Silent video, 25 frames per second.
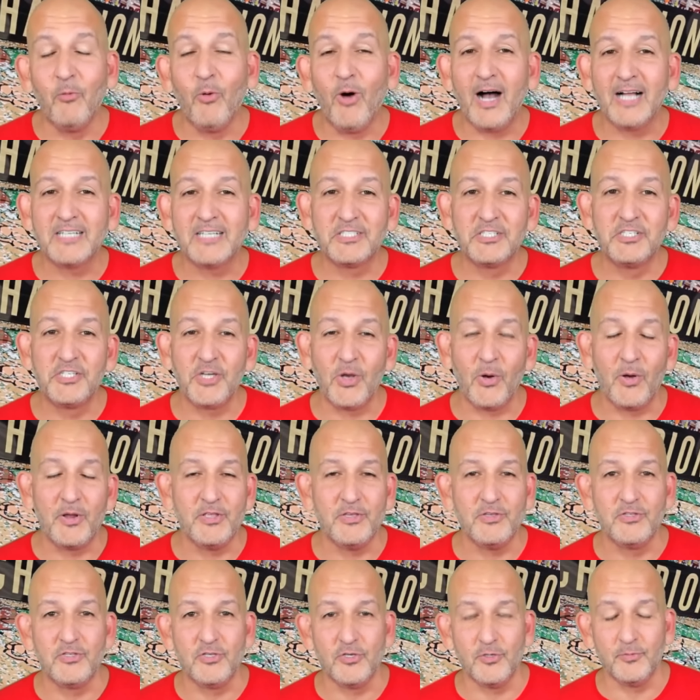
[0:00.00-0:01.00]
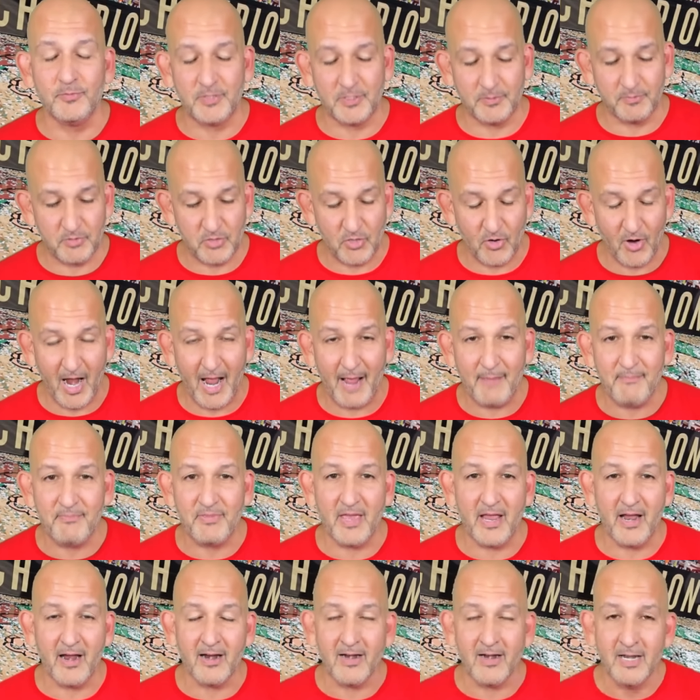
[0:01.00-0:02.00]
watch the show on YouTube, subscribe
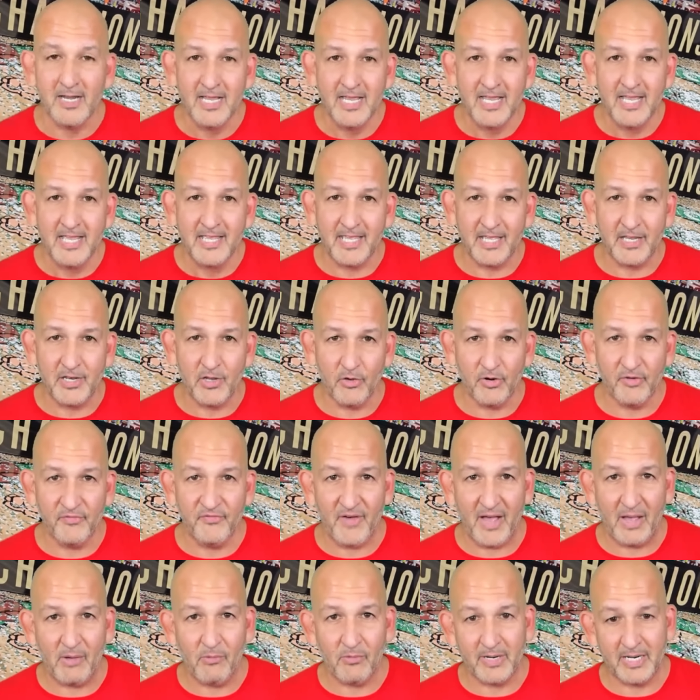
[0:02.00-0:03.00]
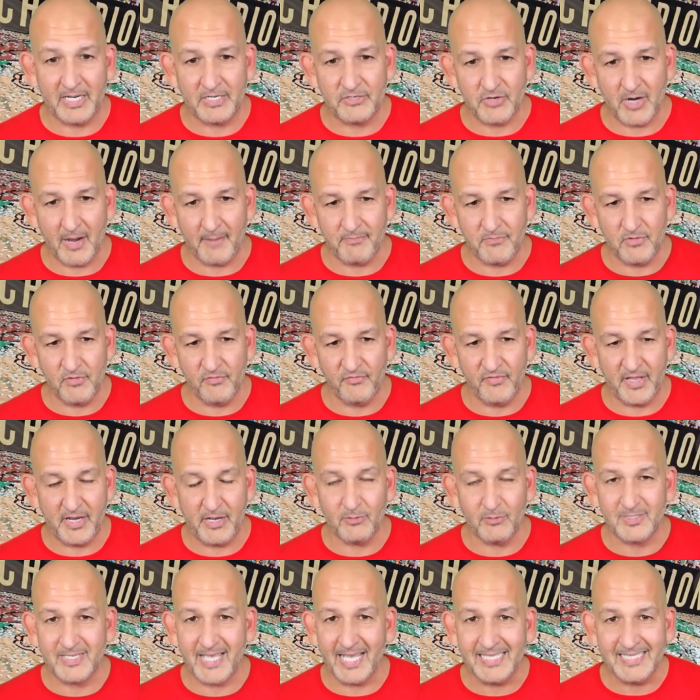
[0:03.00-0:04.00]
there, get notified when I drop new
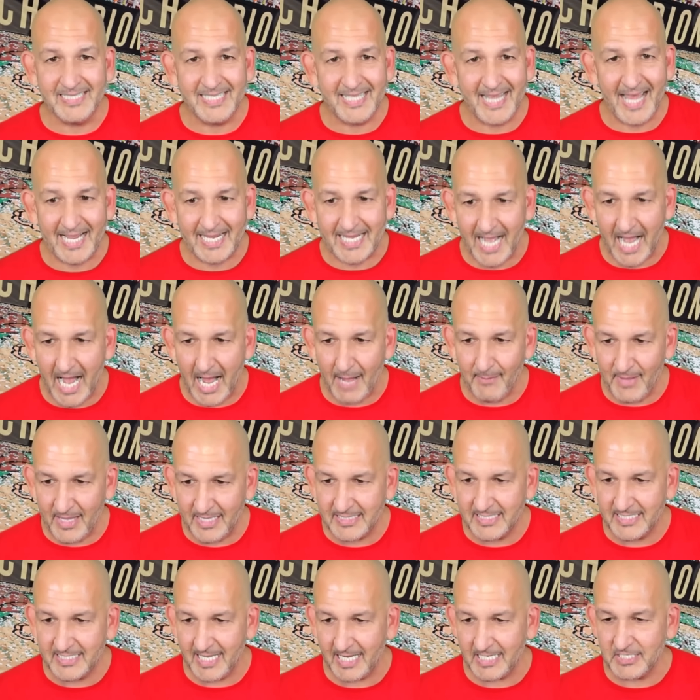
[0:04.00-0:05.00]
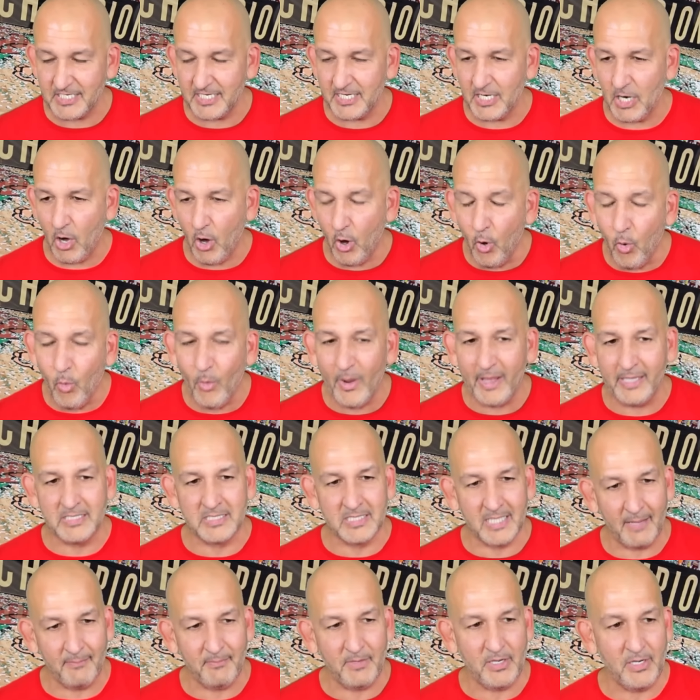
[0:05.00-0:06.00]
videos. Get into that comment section. Always
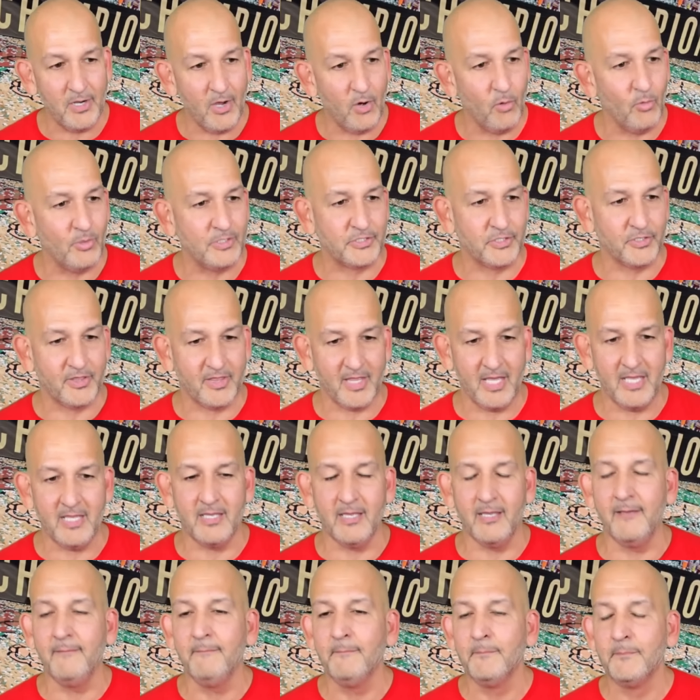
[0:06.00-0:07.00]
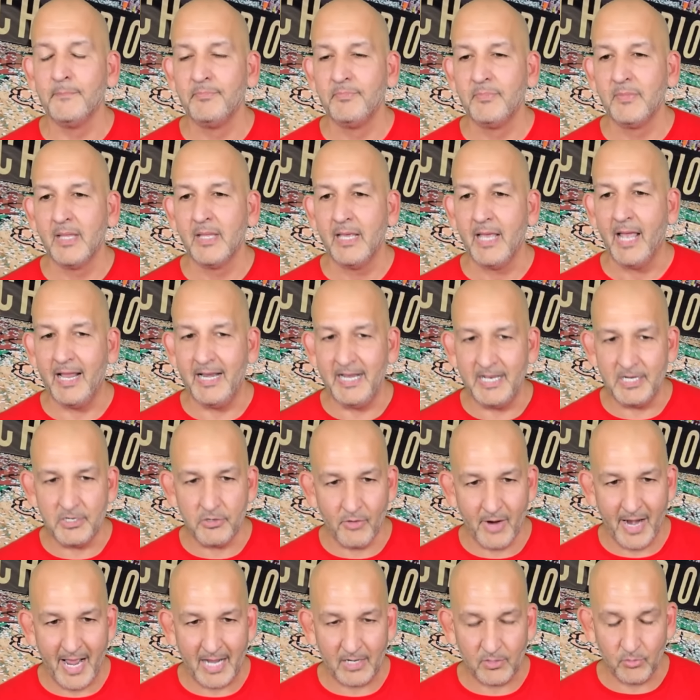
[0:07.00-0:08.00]
let me know what you're thinking and
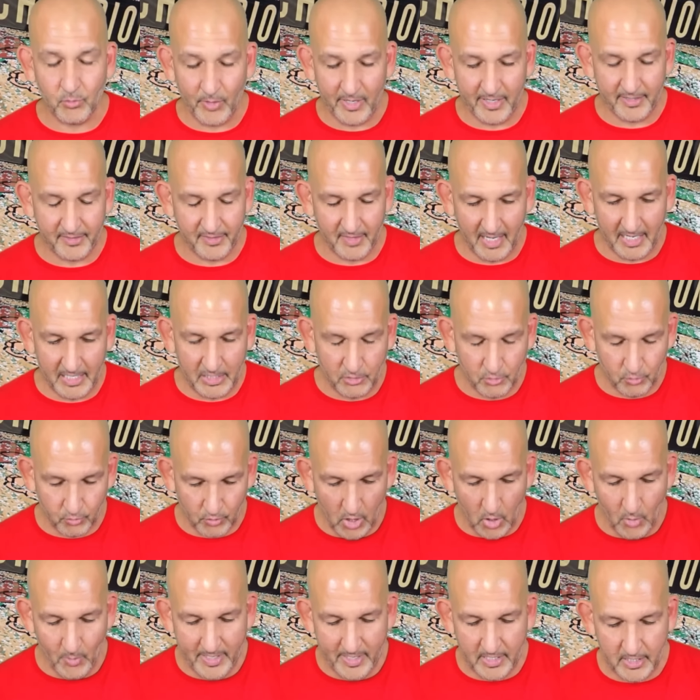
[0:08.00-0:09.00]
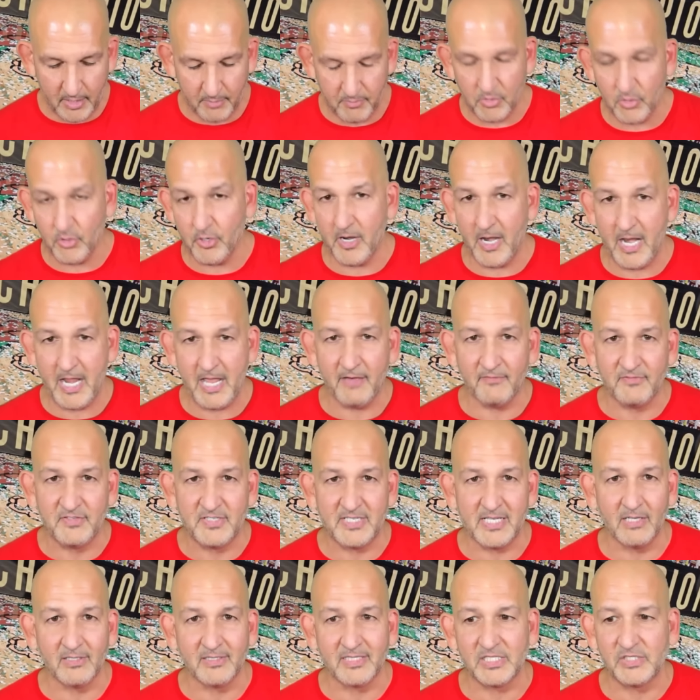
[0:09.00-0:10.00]
interact with a growing community of
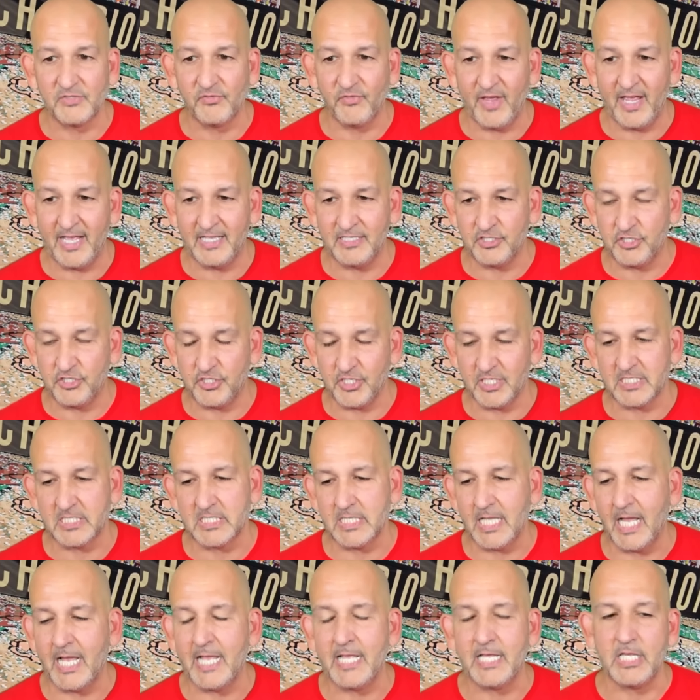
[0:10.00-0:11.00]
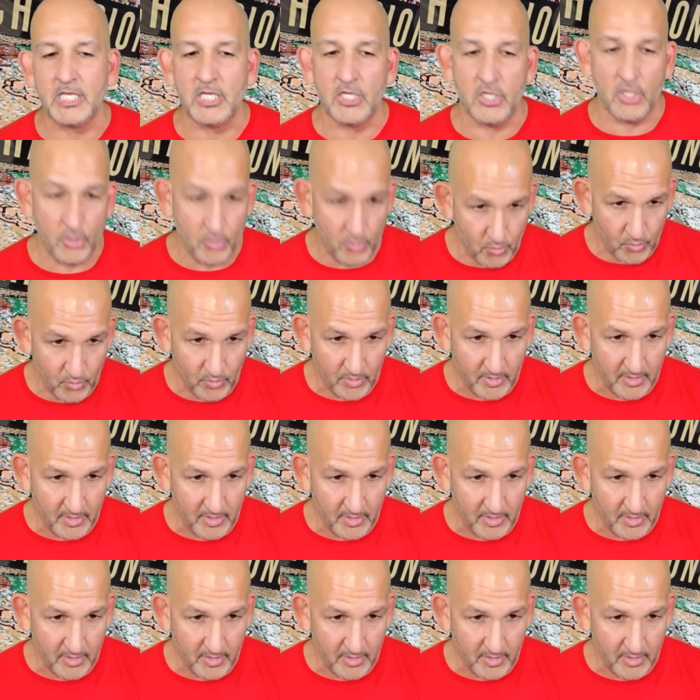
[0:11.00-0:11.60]
Celtics fans just like you.